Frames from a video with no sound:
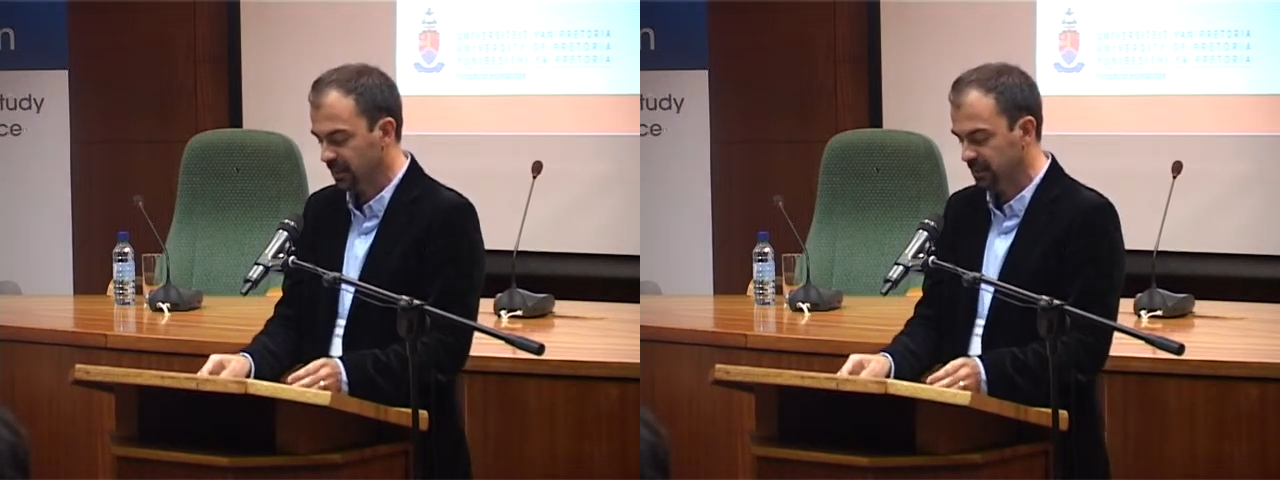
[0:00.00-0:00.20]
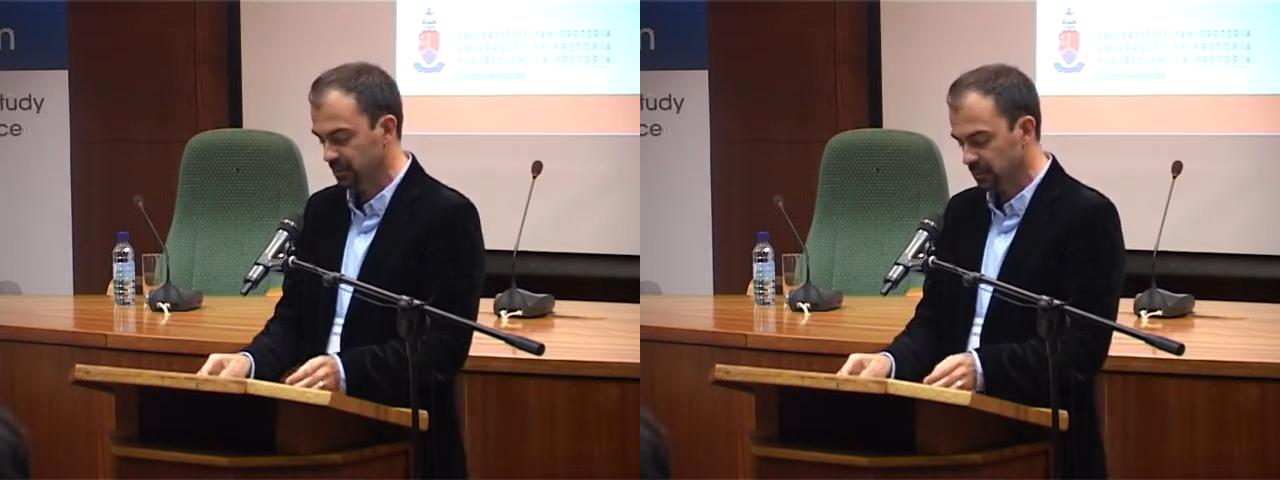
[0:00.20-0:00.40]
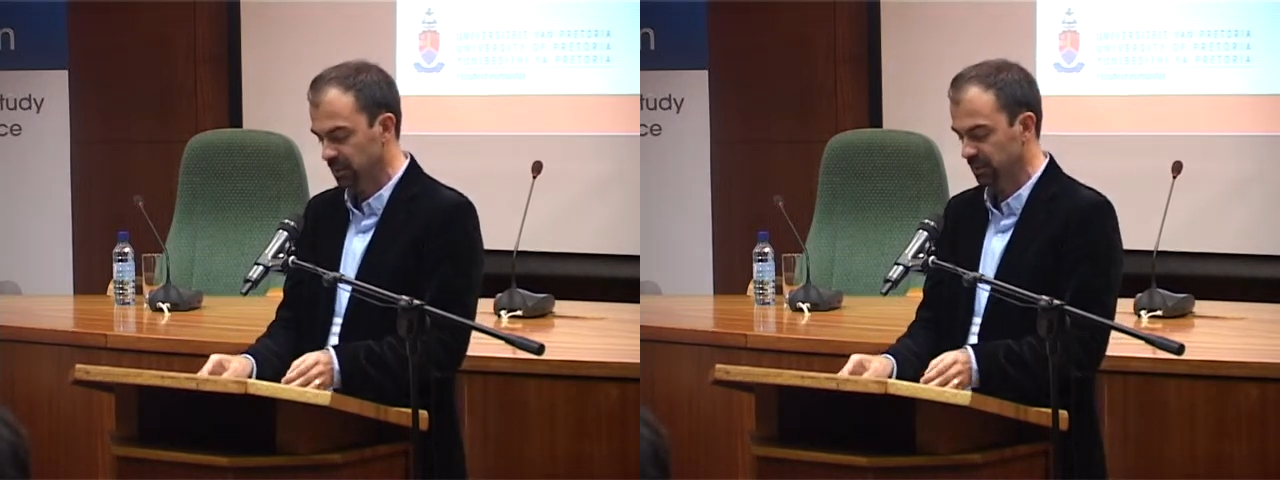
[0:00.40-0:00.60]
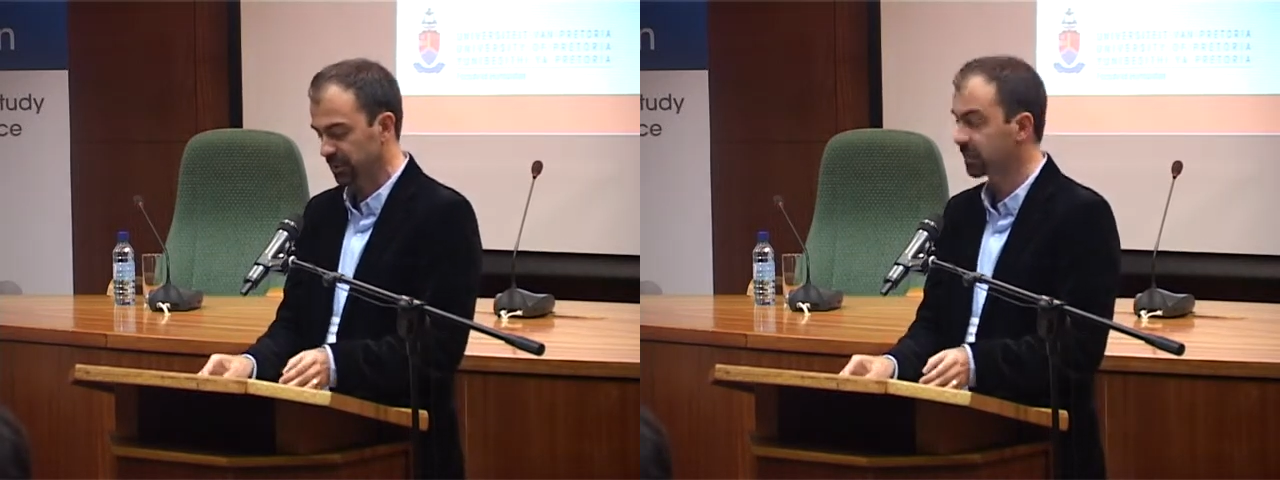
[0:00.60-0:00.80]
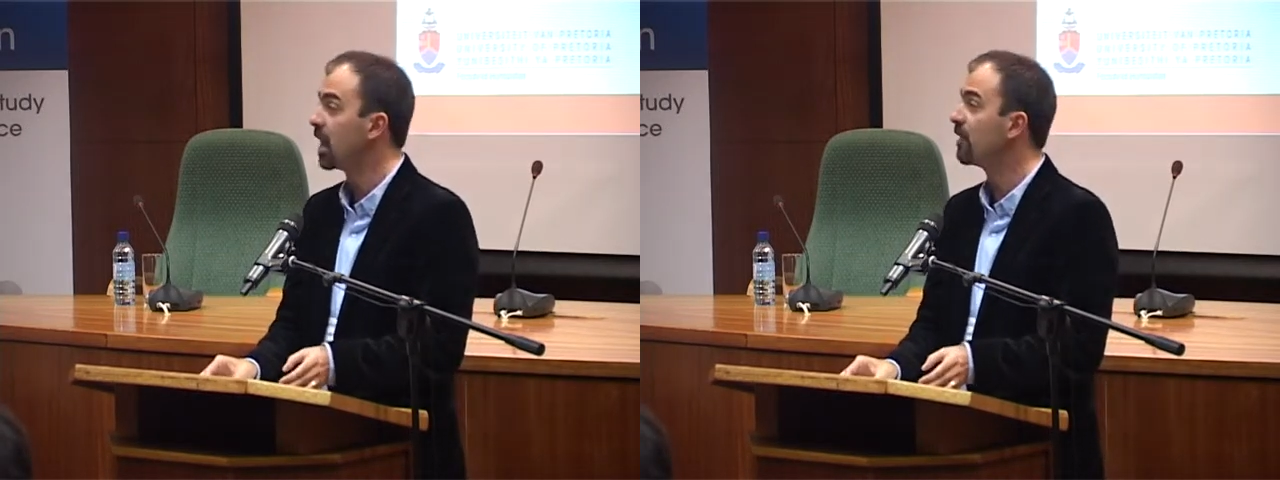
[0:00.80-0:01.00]
institutions
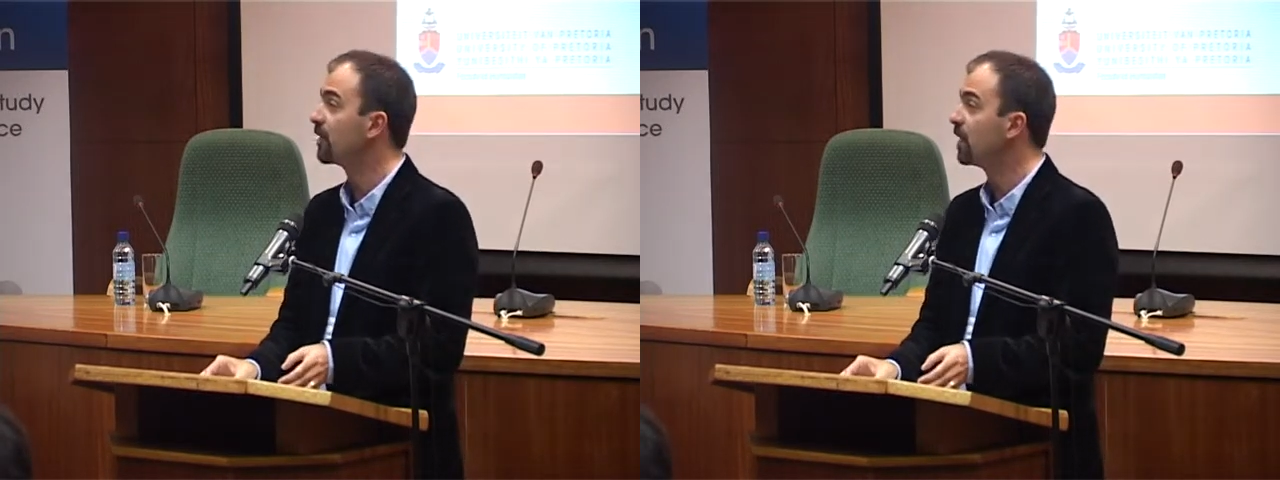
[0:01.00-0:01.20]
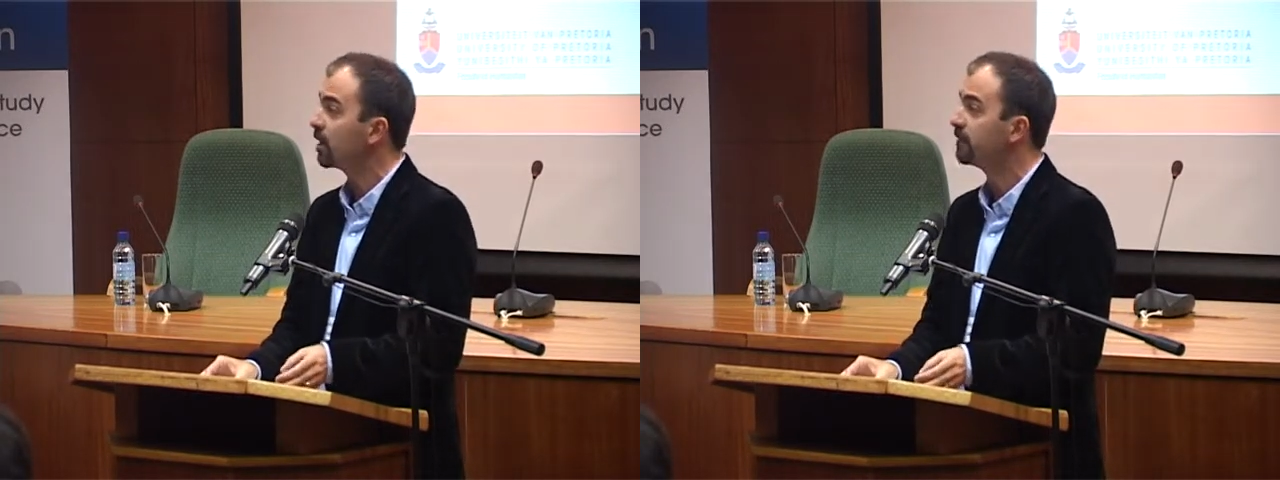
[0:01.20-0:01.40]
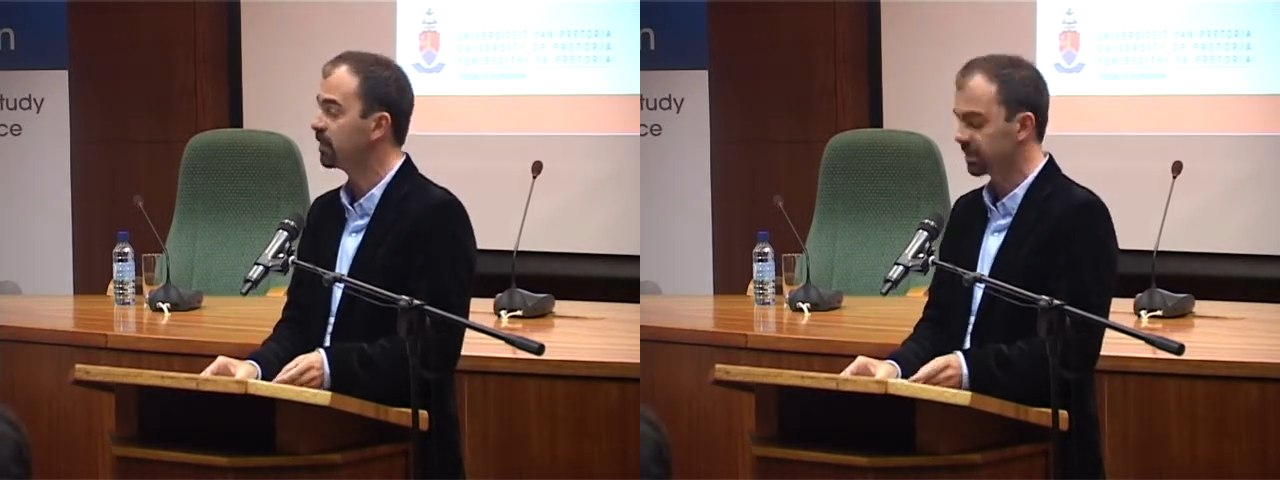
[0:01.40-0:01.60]
that govern our food